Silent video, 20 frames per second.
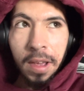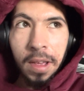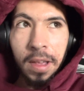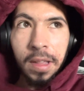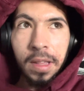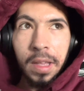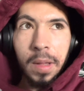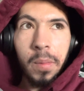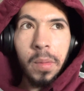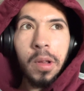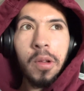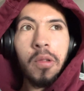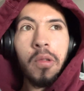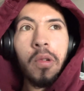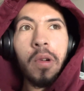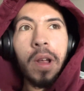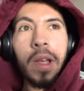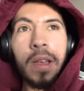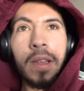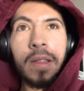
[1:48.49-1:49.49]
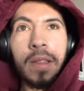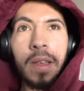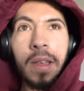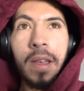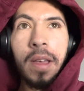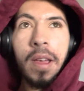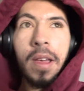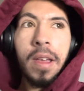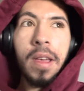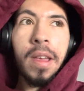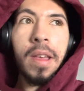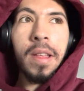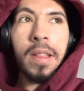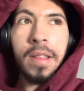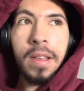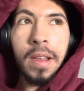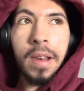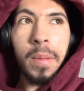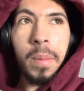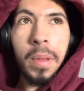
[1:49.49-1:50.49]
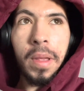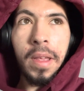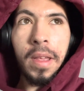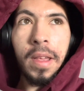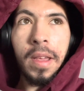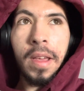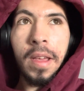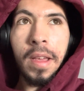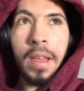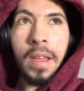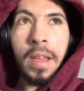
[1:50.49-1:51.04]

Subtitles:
It's gonna be crazy. It's gonna be